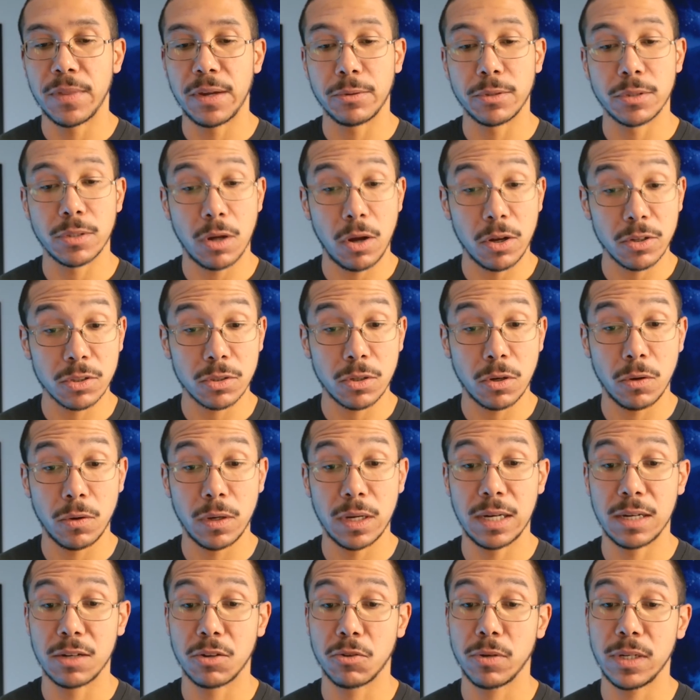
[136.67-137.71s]
There was also
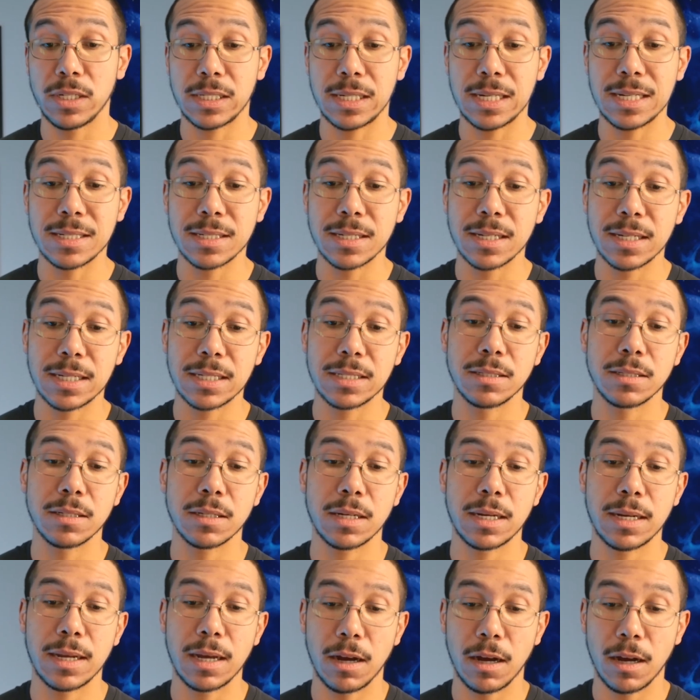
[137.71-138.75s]
an increased incidence
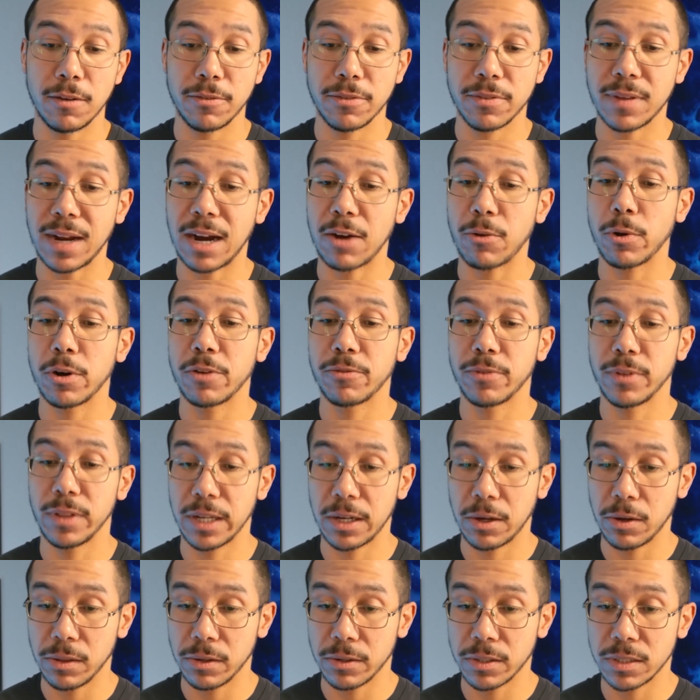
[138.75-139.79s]
of thyroid
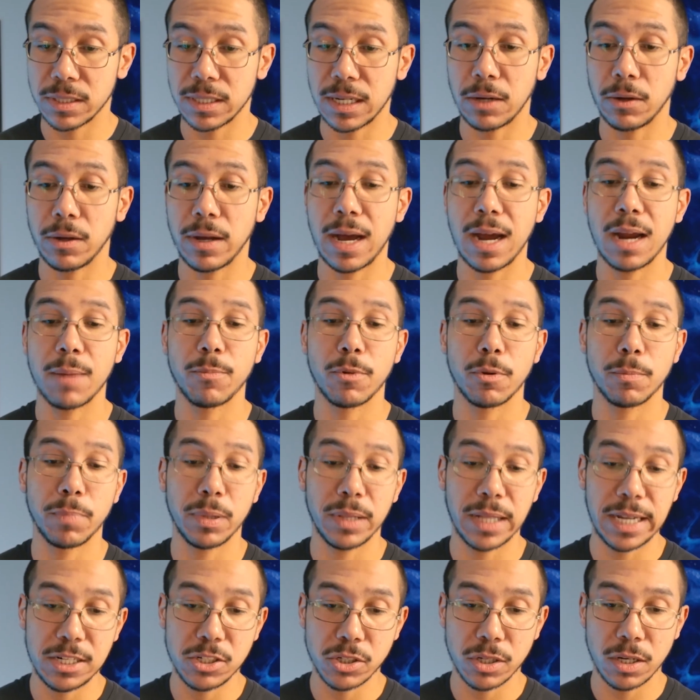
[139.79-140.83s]
follicular cell
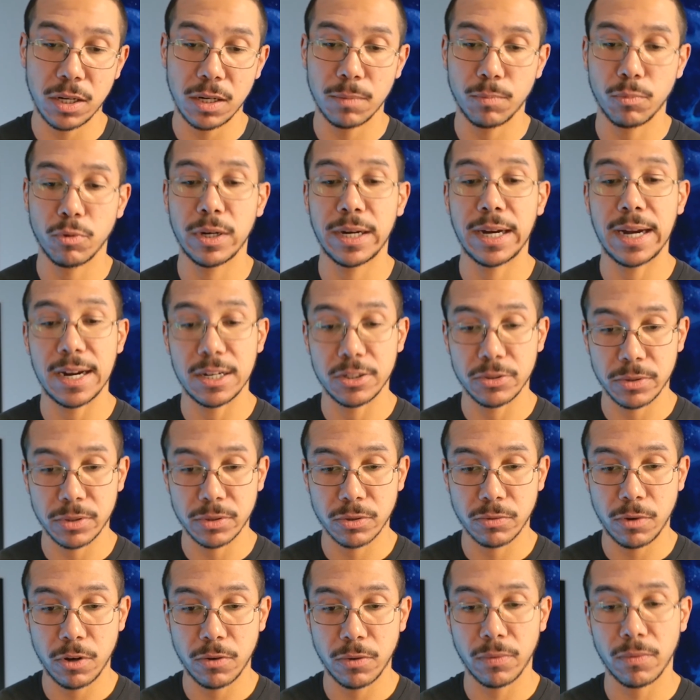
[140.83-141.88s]
hyperplasia,
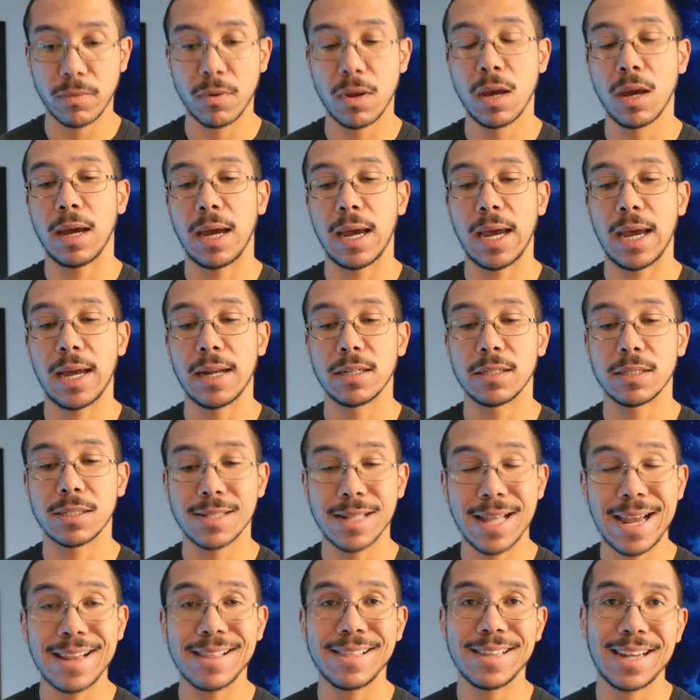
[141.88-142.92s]
precancerous growth, and
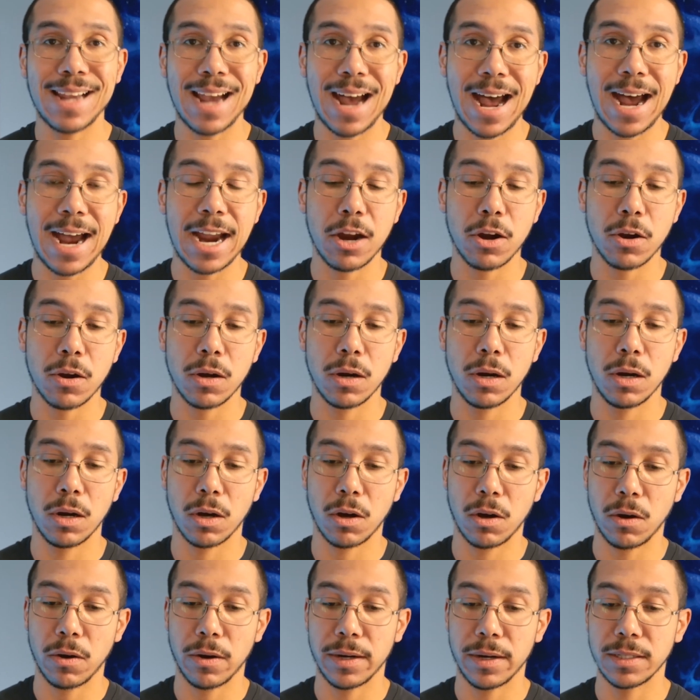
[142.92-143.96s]
slightly higher
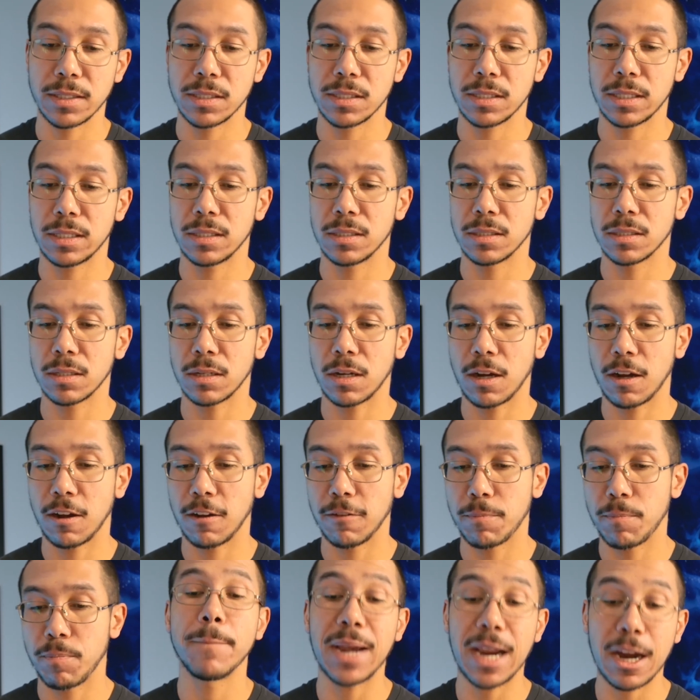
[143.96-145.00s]
occurrences
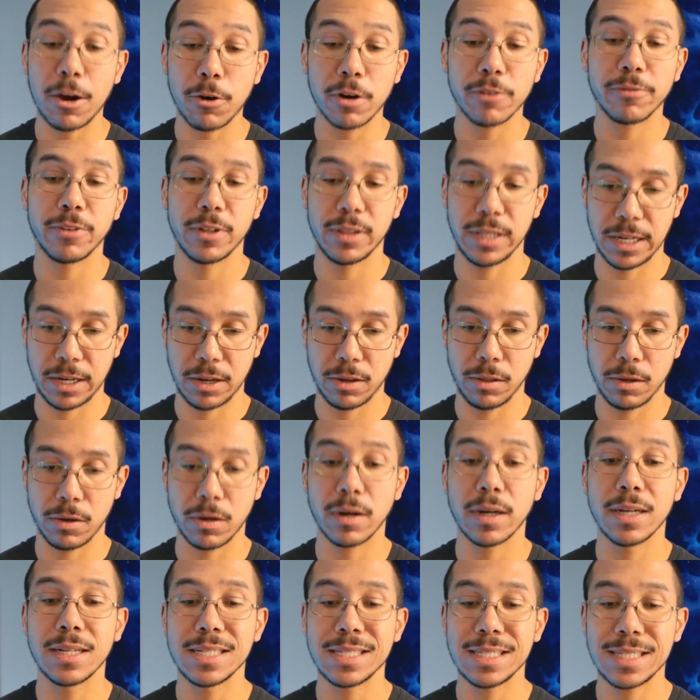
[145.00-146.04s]
of
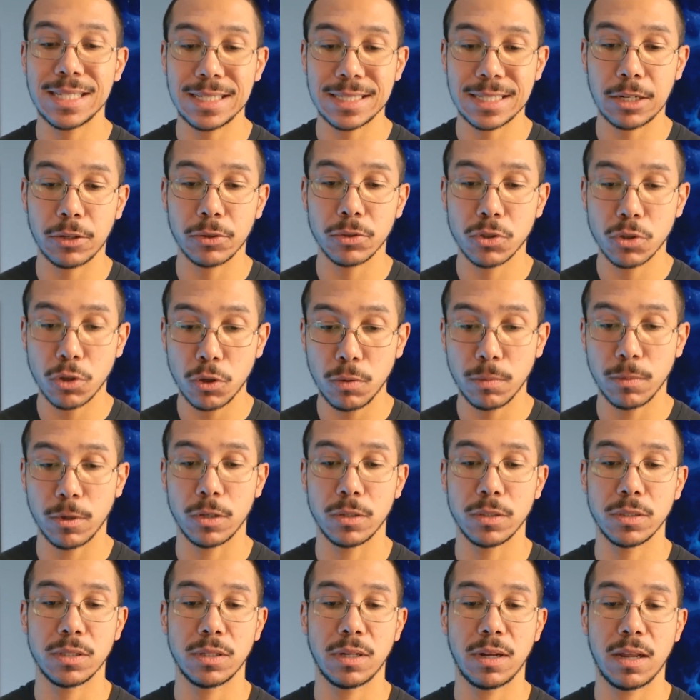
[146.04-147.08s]
parafollicular C-cell
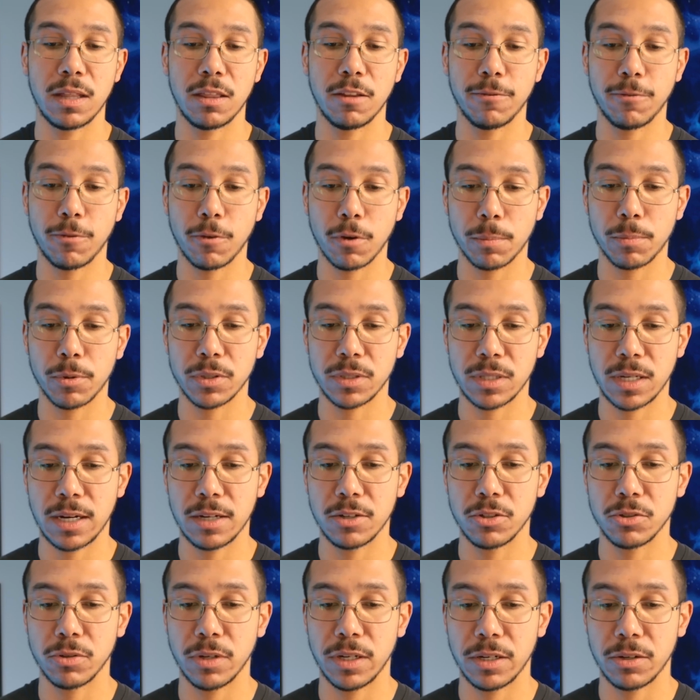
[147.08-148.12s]
tumors in the
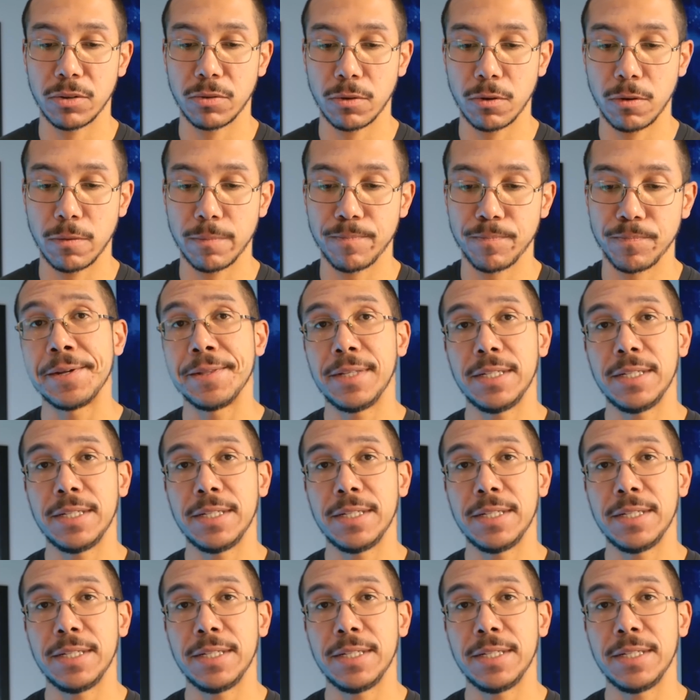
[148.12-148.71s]
4% treated group.